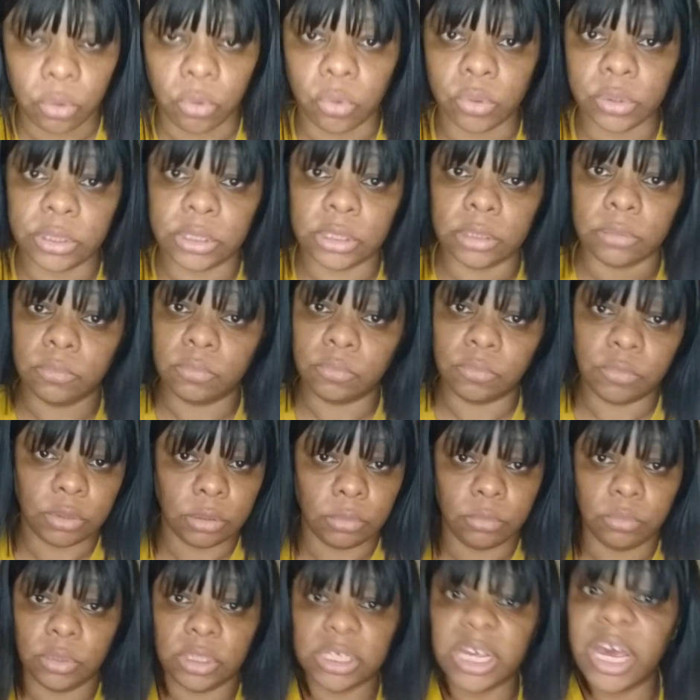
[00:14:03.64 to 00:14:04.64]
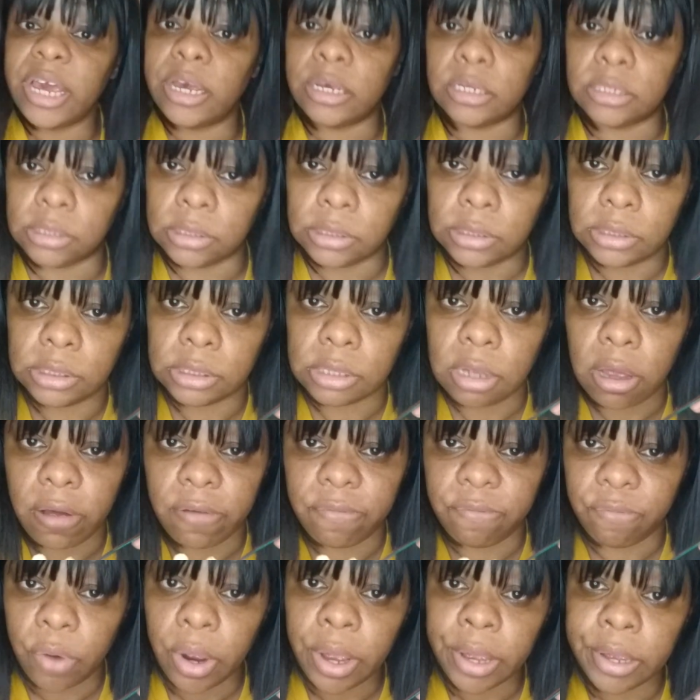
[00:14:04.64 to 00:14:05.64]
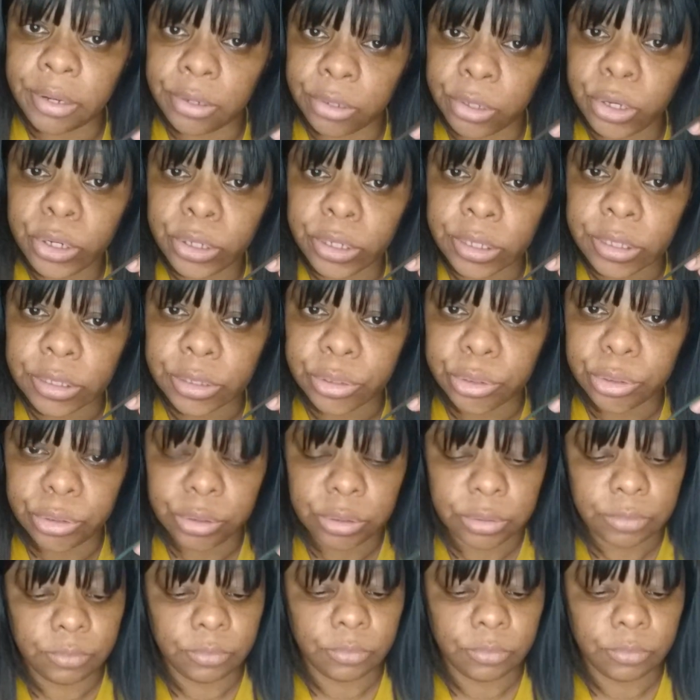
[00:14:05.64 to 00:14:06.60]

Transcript: on some some cakes and stuff, right? Cookies.